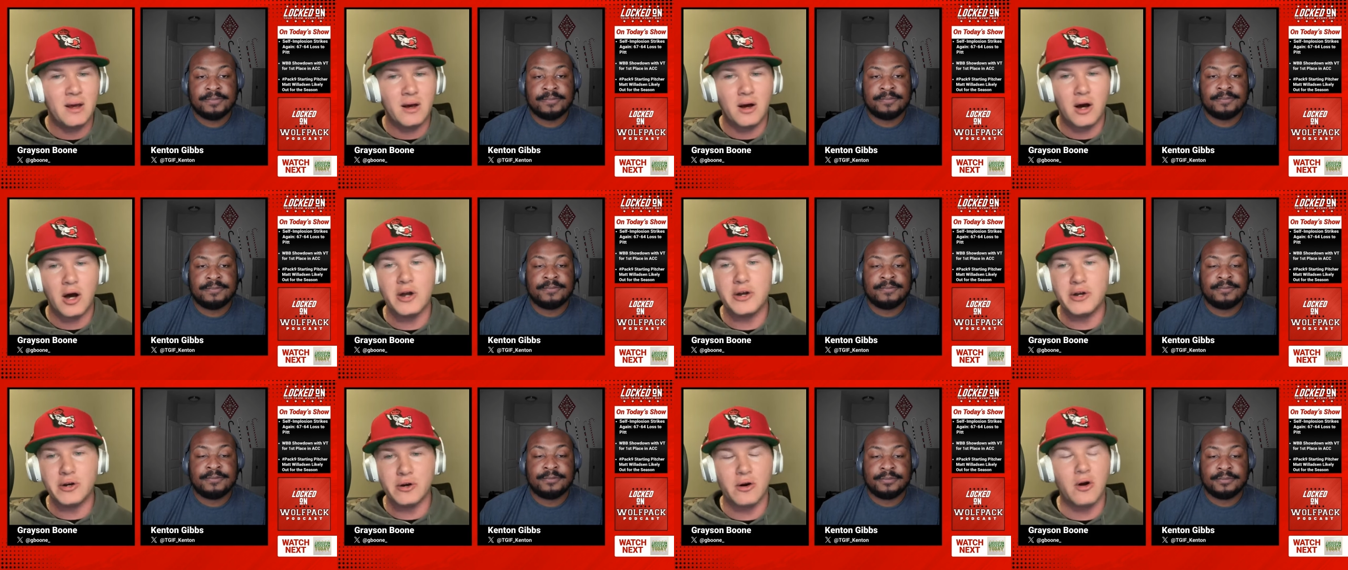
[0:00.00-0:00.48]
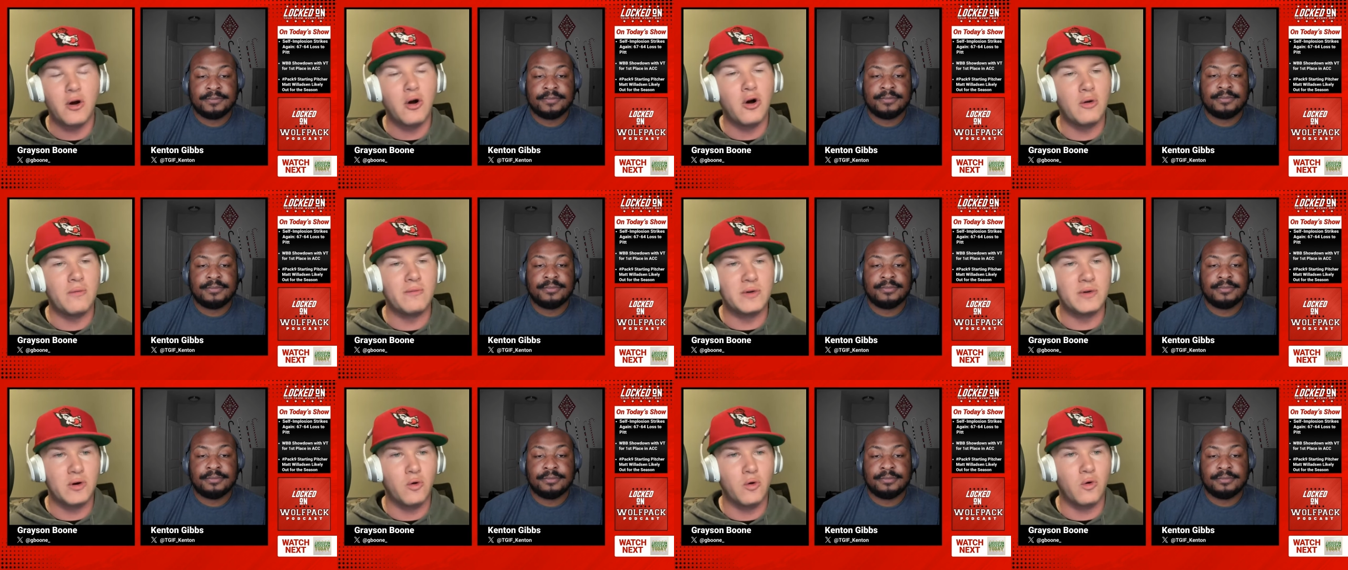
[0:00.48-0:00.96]
Speaker 1: on your
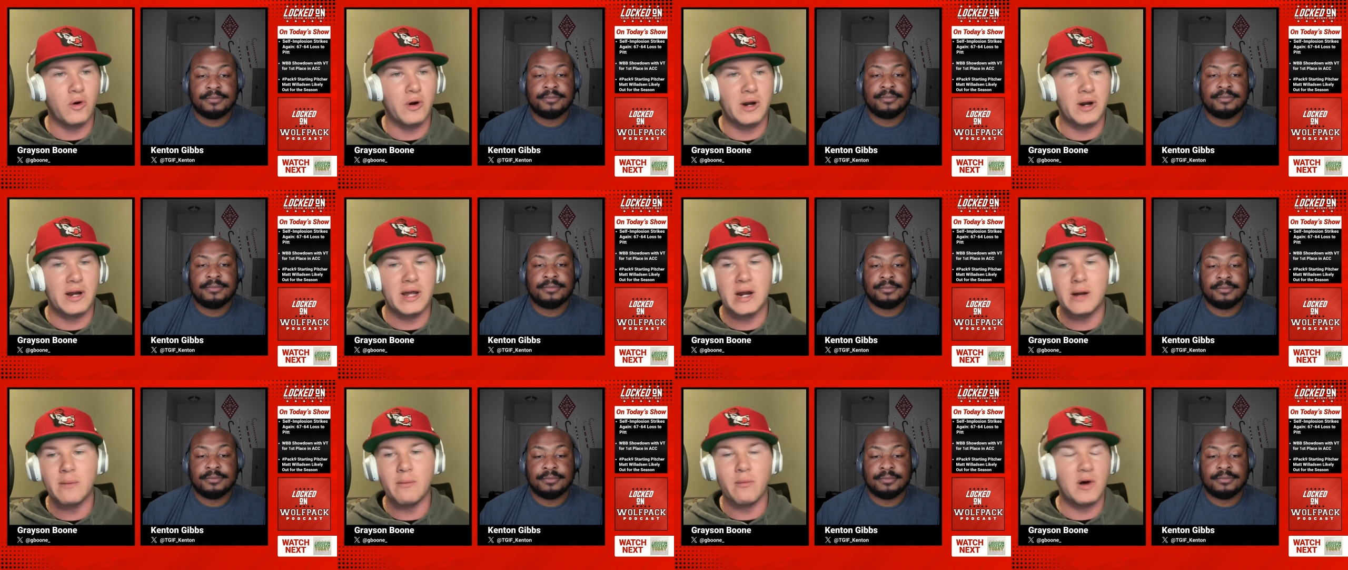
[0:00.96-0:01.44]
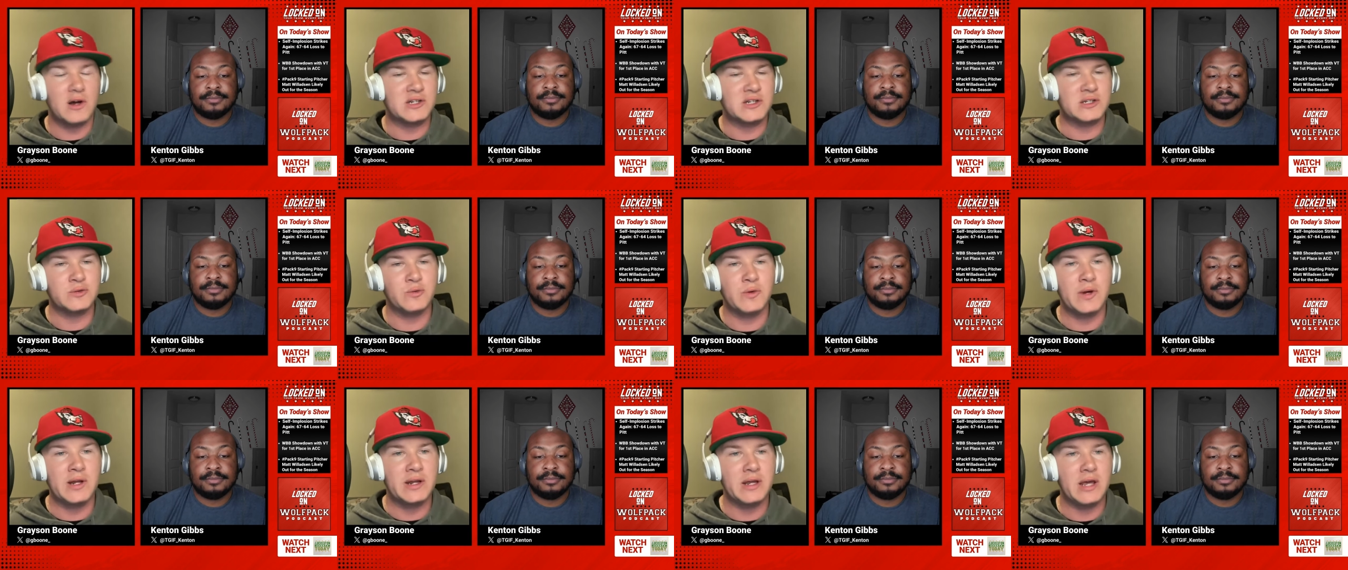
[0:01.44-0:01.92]
home court in a
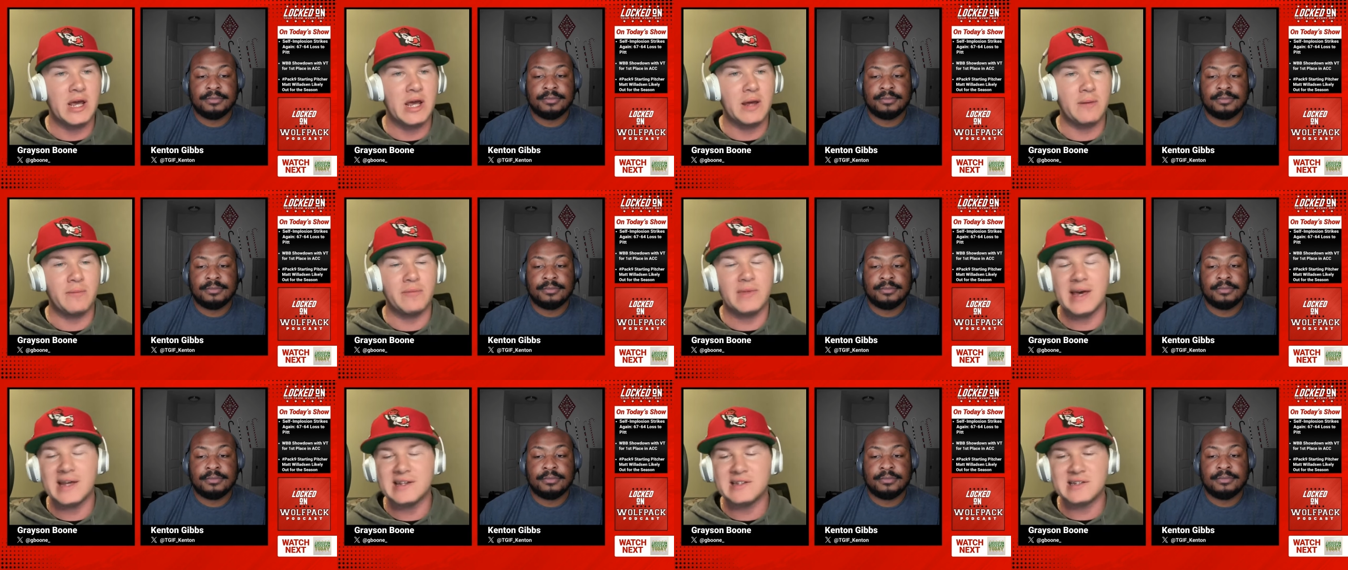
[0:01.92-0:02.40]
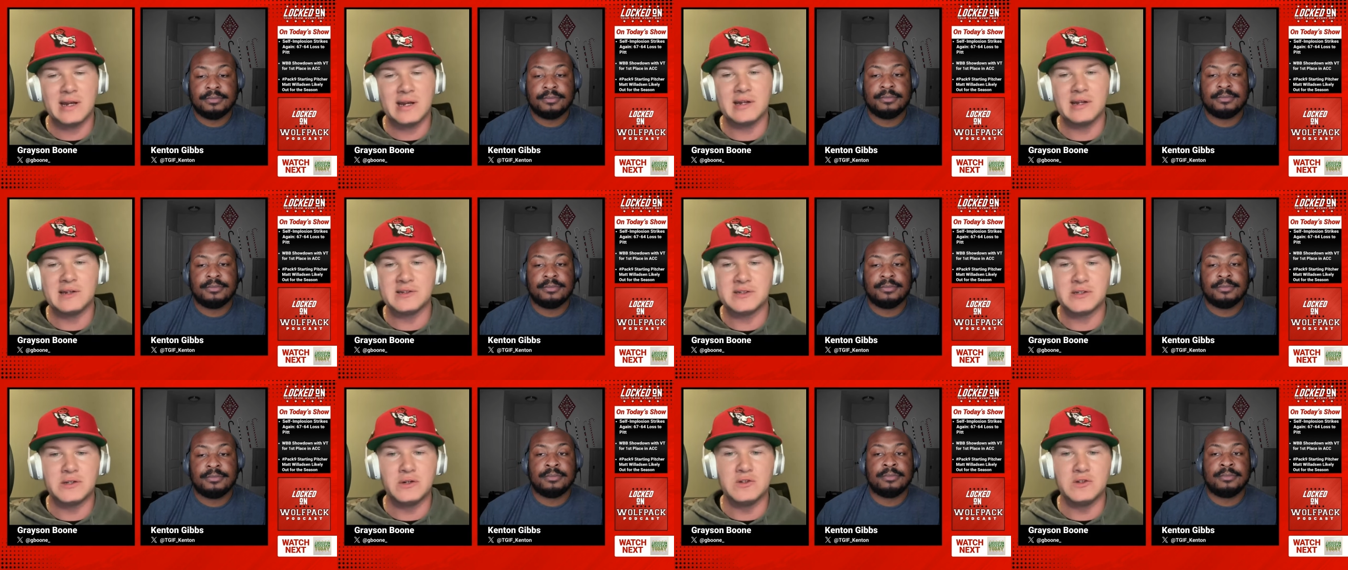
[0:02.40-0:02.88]
must-win game. That's
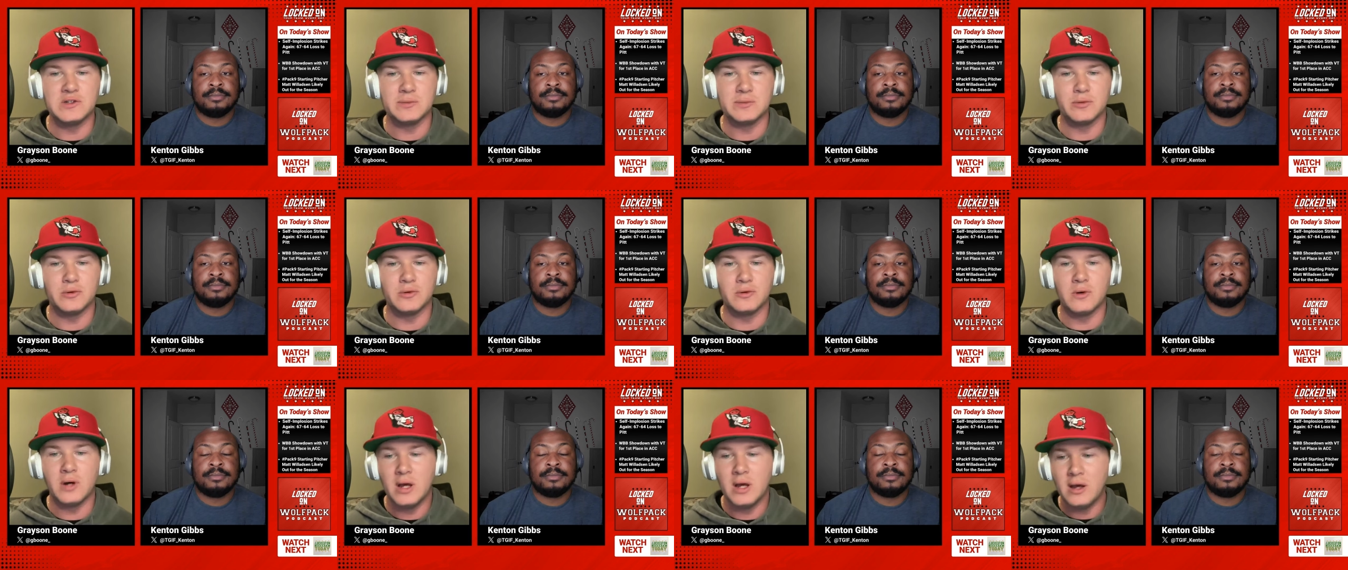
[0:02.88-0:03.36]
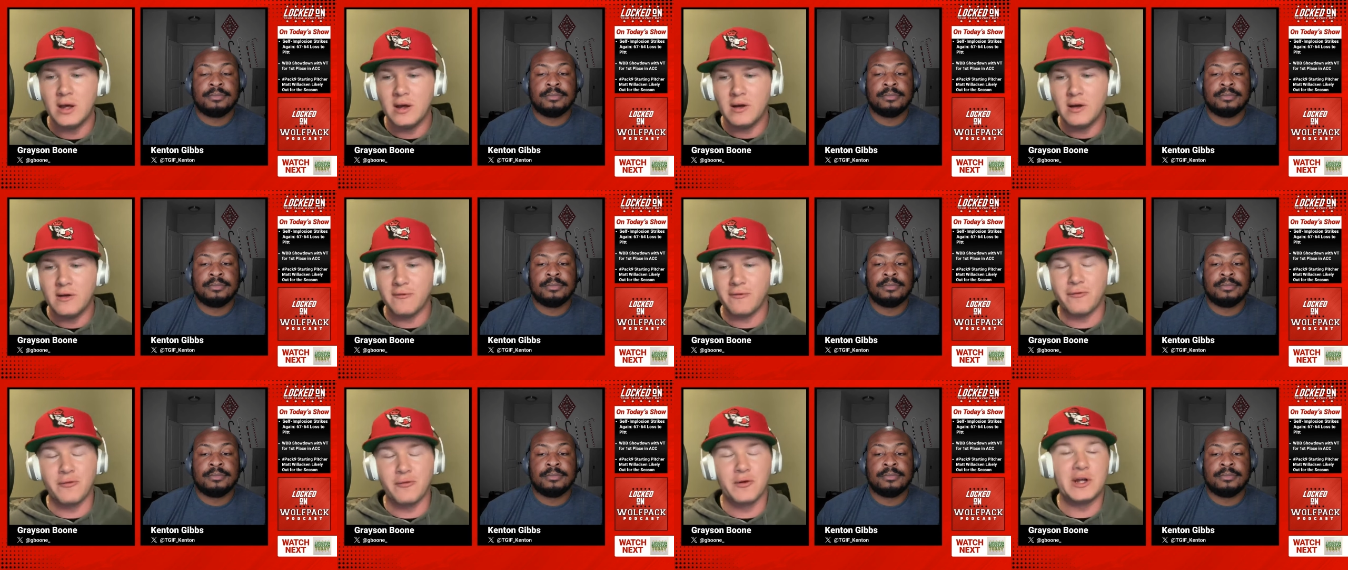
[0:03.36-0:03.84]
inexcusable.
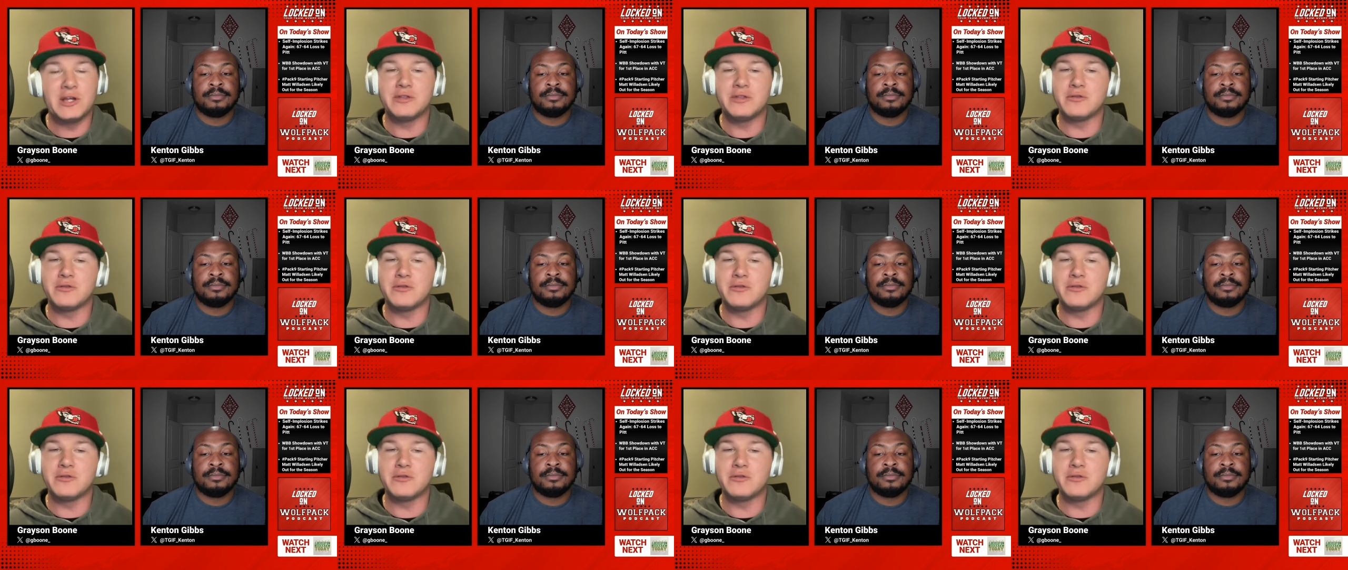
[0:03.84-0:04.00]
Free